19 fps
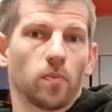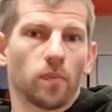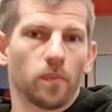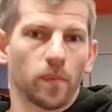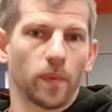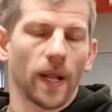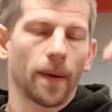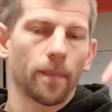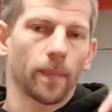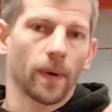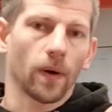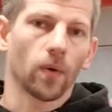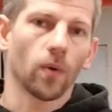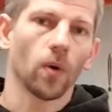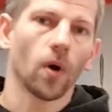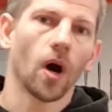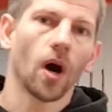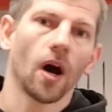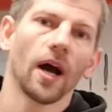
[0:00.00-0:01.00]
black belt,
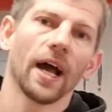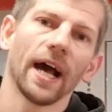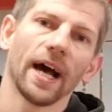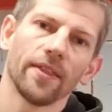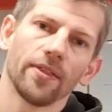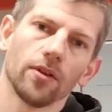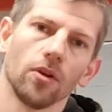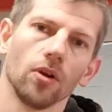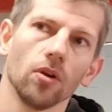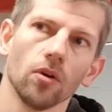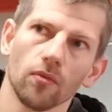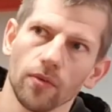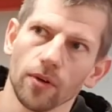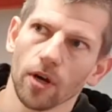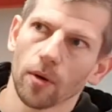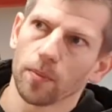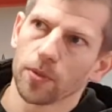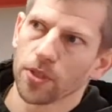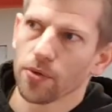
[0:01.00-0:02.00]
I had the lovely
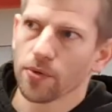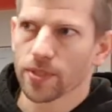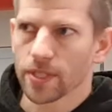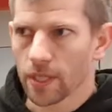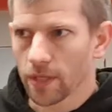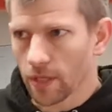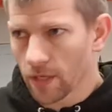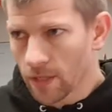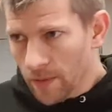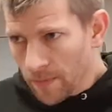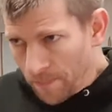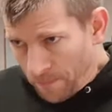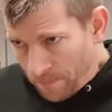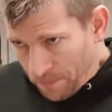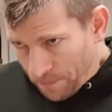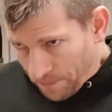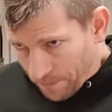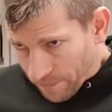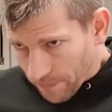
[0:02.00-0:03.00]
opportunity that
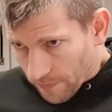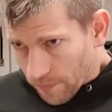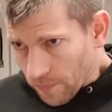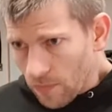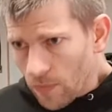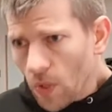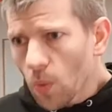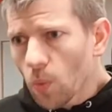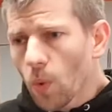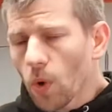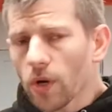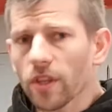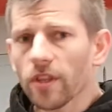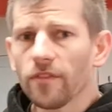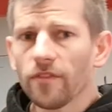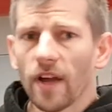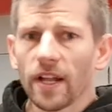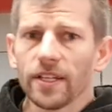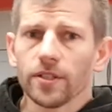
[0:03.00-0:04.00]
one of the
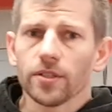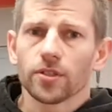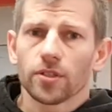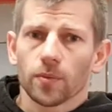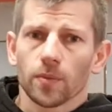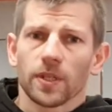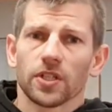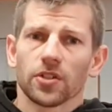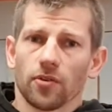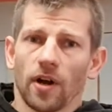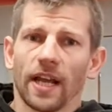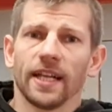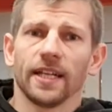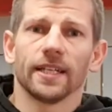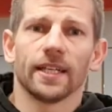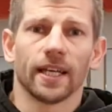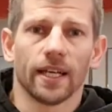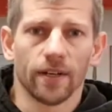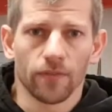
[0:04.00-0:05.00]
venues that we trained
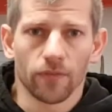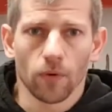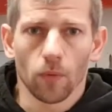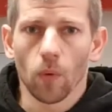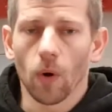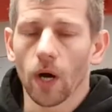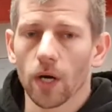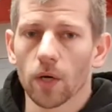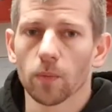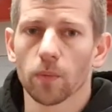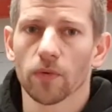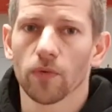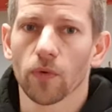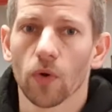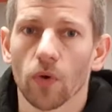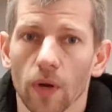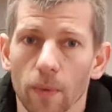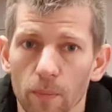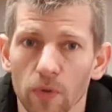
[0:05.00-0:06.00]
in for a while
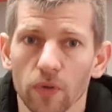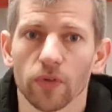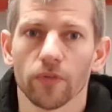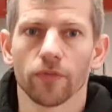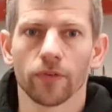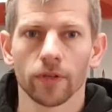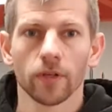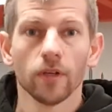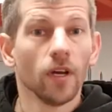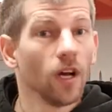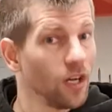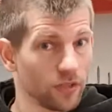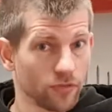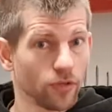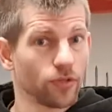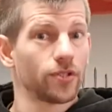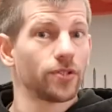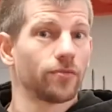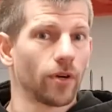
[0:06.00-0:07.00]
before it moved
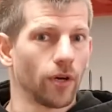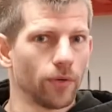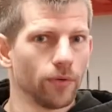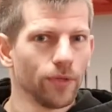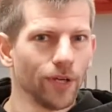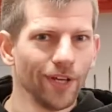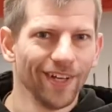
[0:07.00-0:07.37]
across the road,